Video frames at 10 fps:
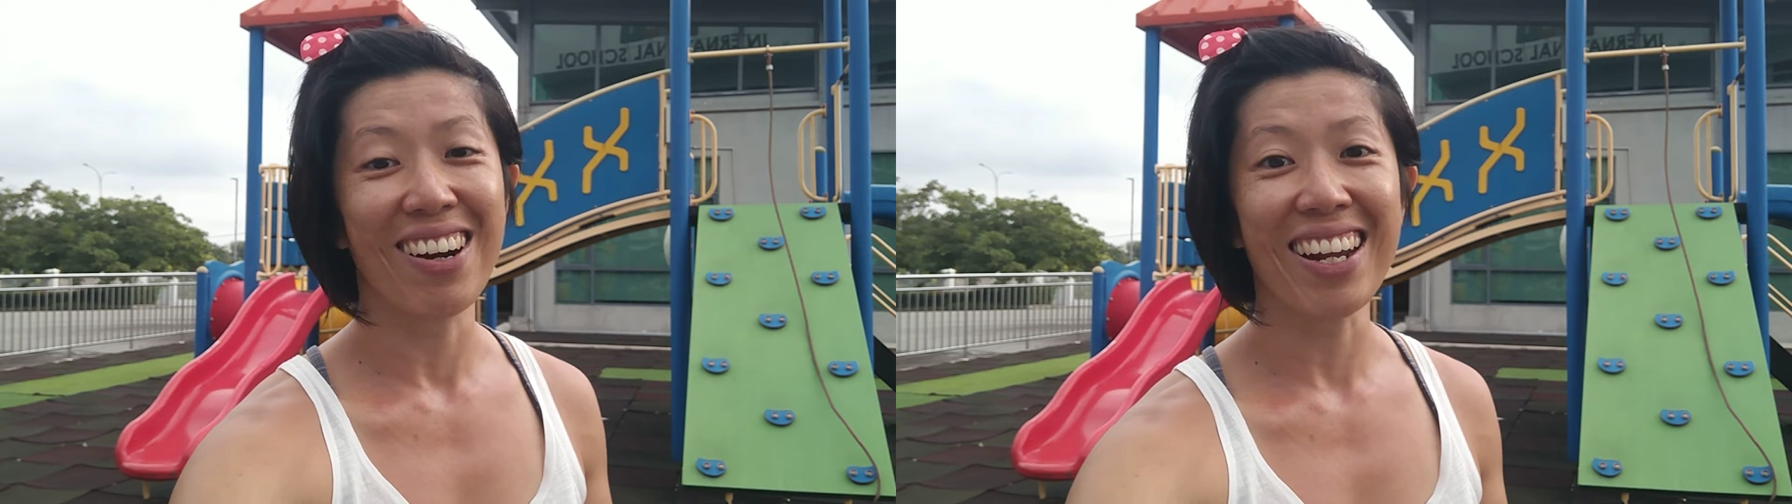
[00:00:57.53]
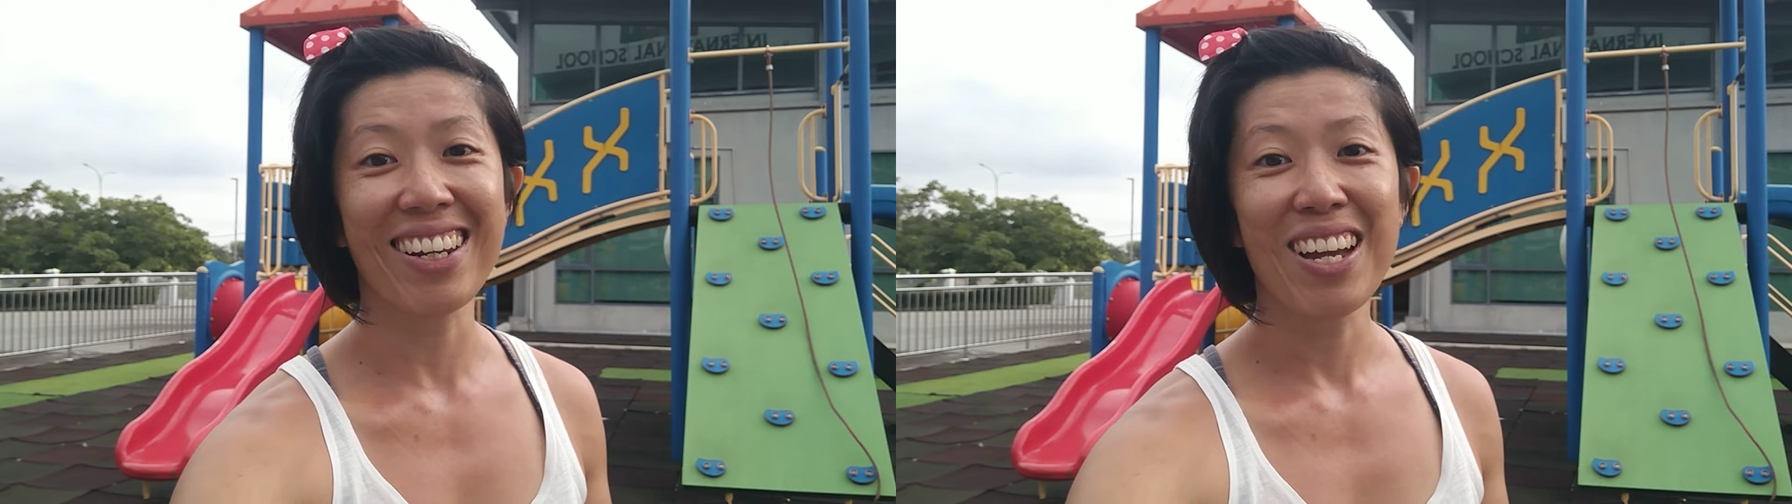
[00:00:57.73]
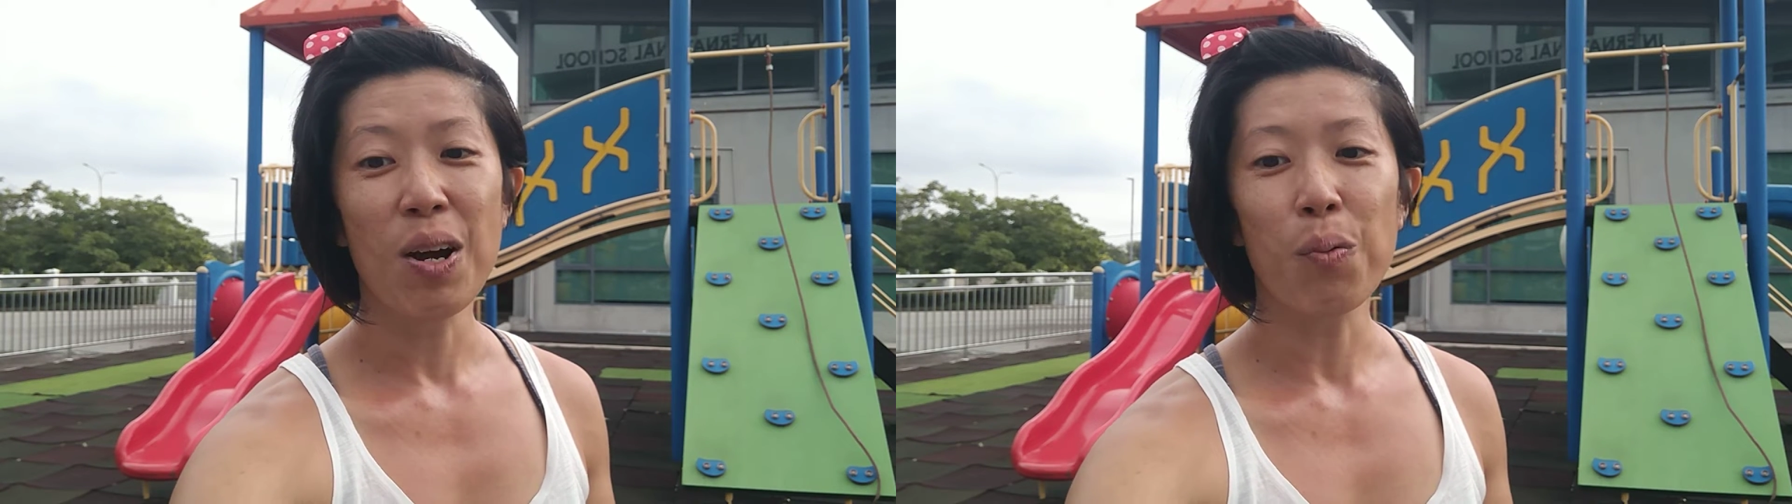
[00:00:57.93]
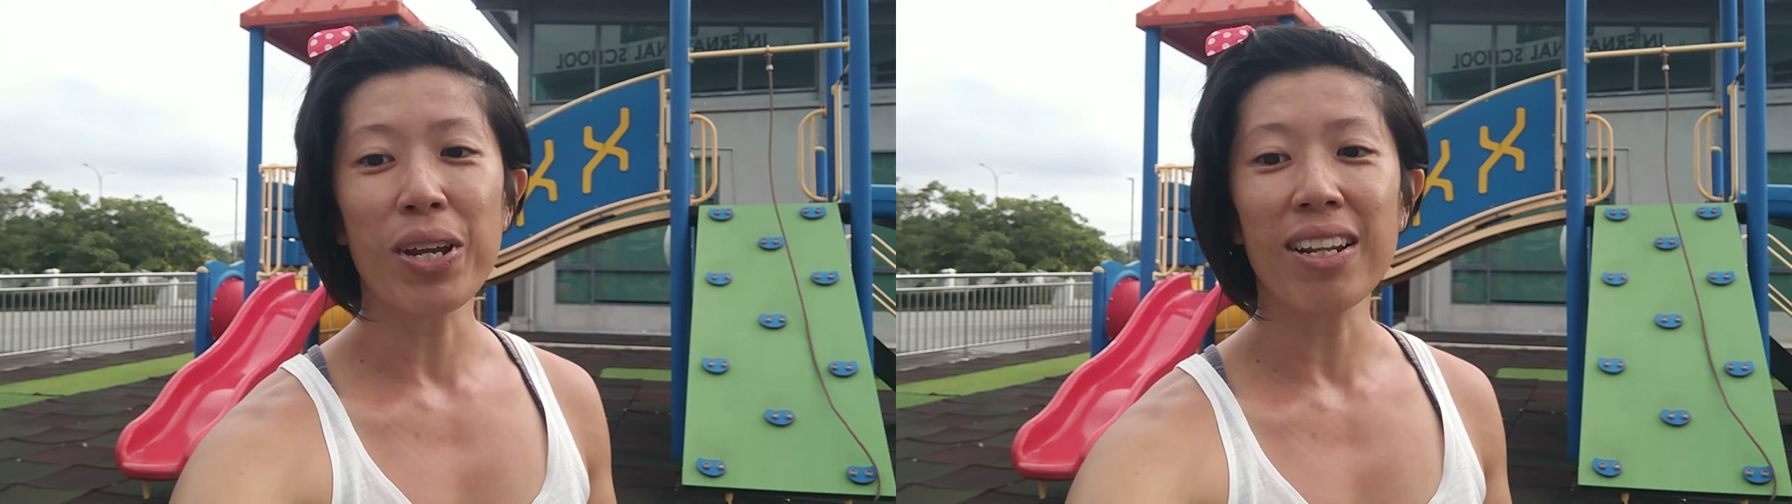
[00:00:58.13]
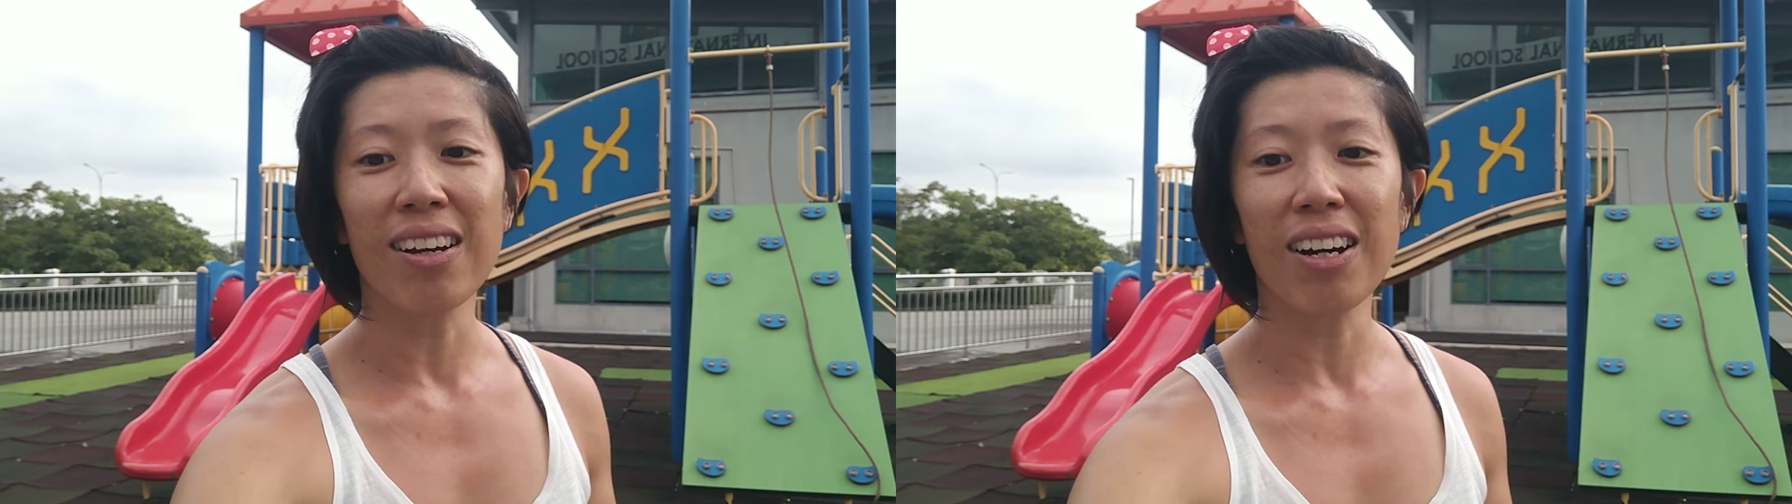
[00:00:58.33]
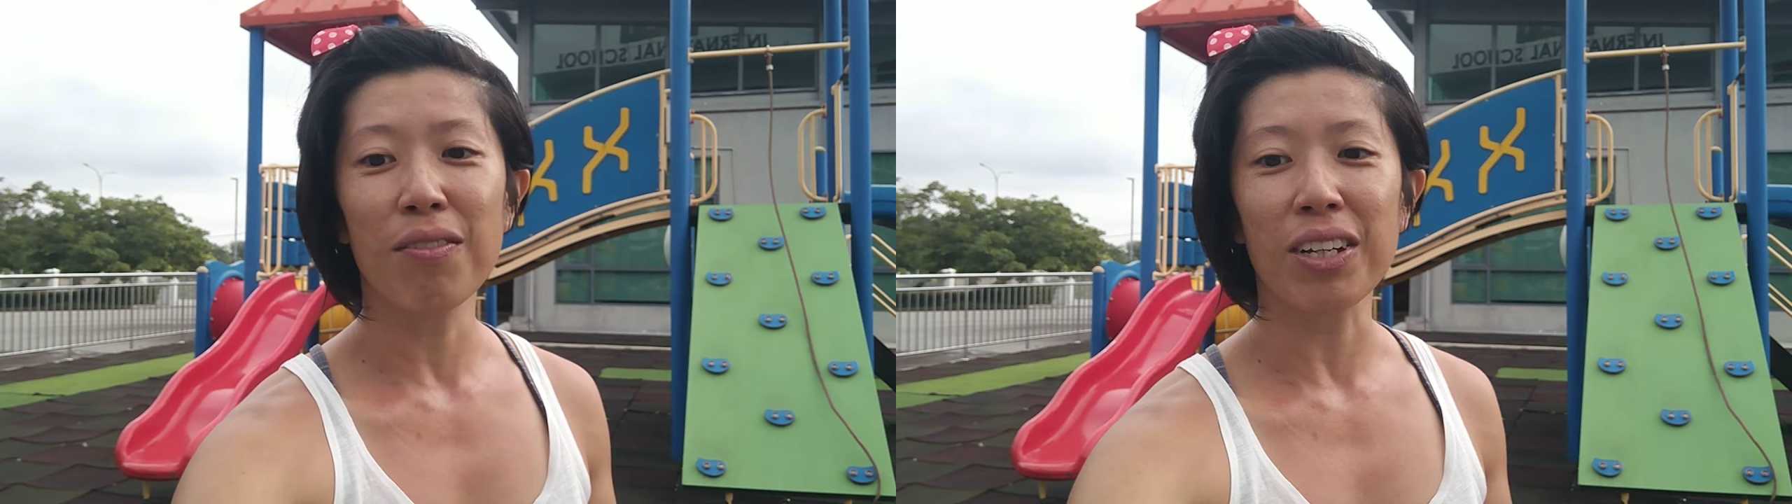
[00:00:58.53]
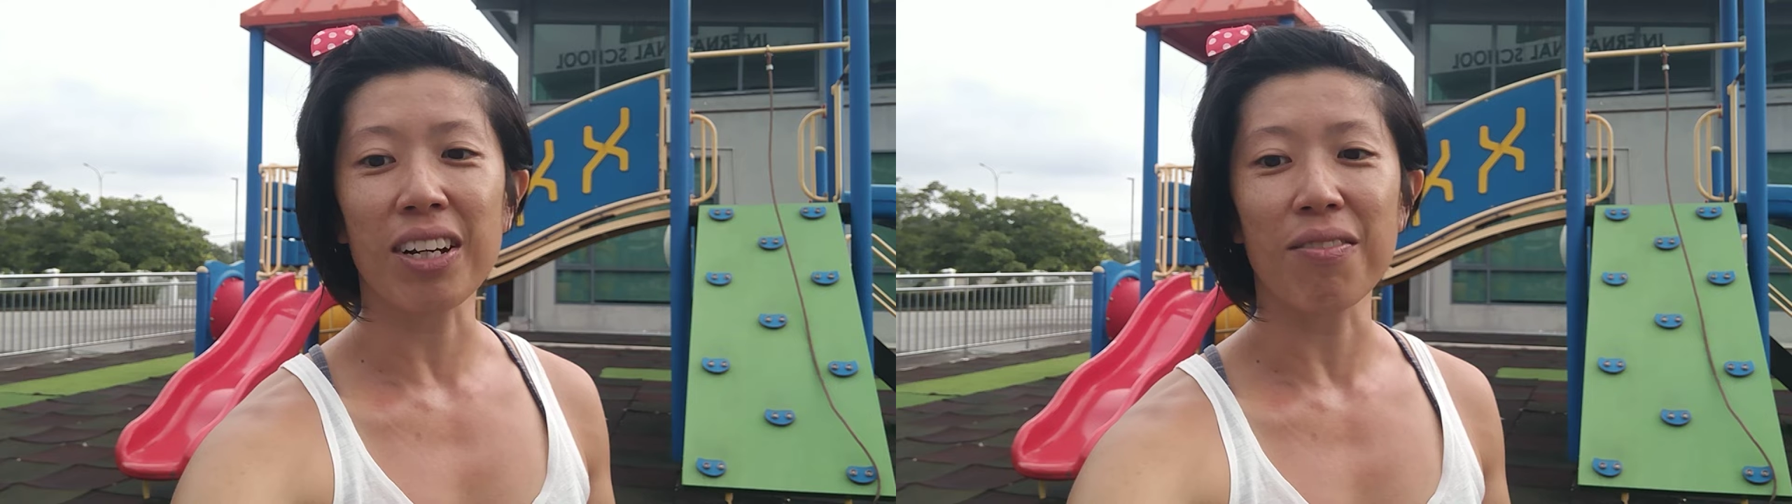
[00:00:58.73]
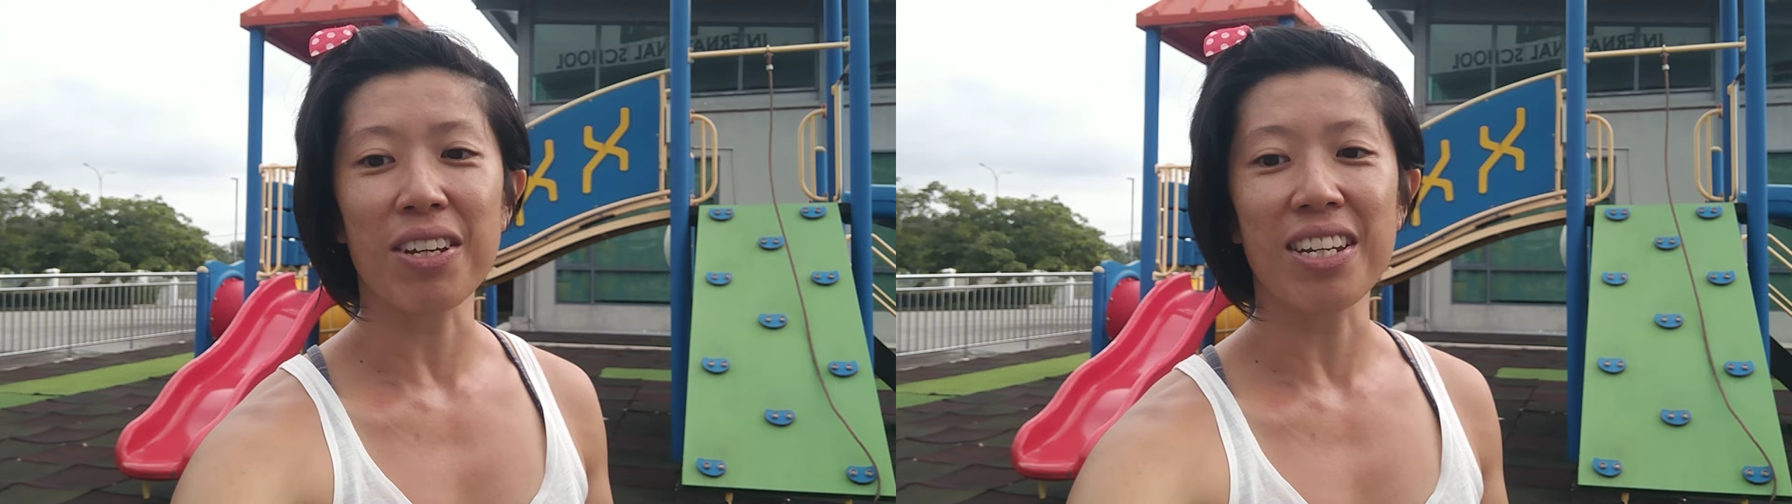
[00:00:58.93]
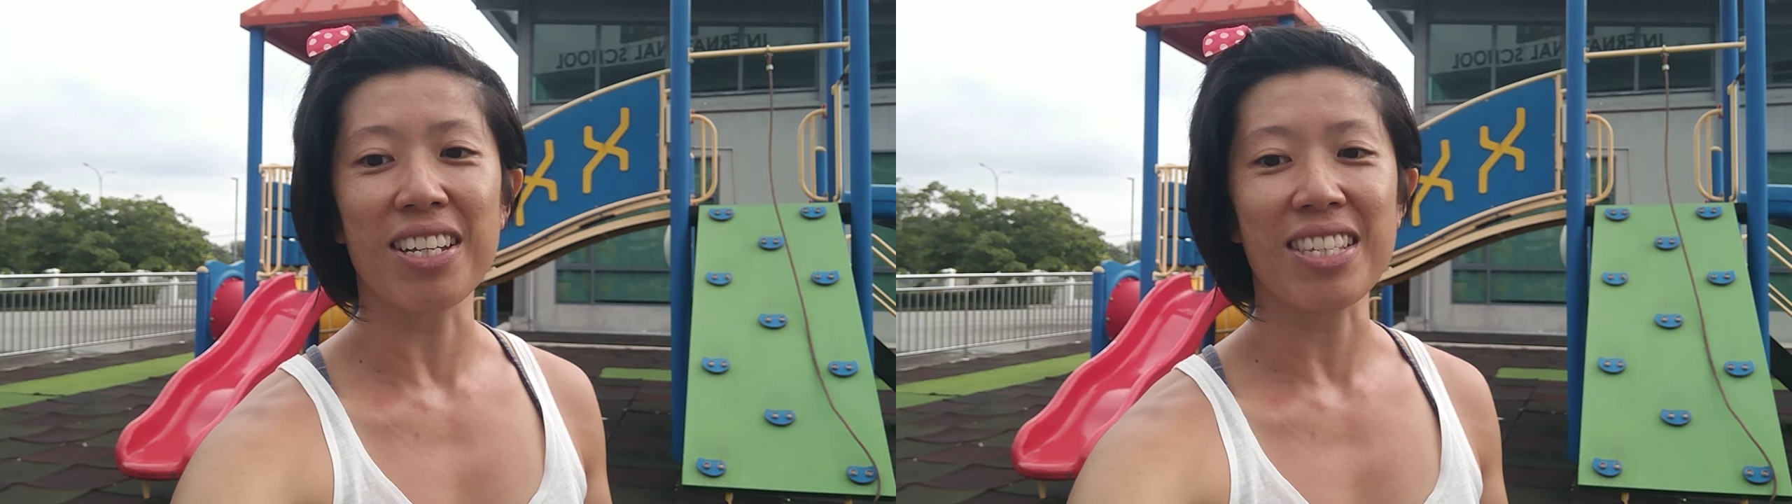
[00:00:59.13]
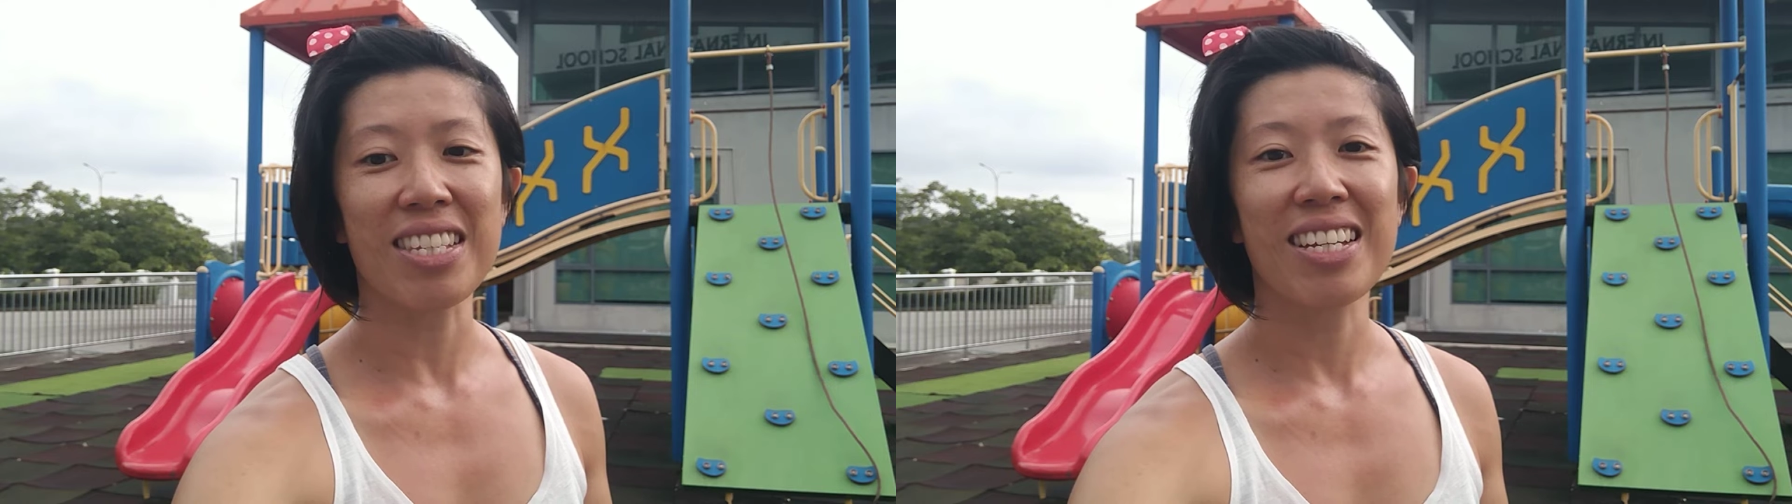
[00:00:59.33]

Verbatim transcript: right? We love the convenience,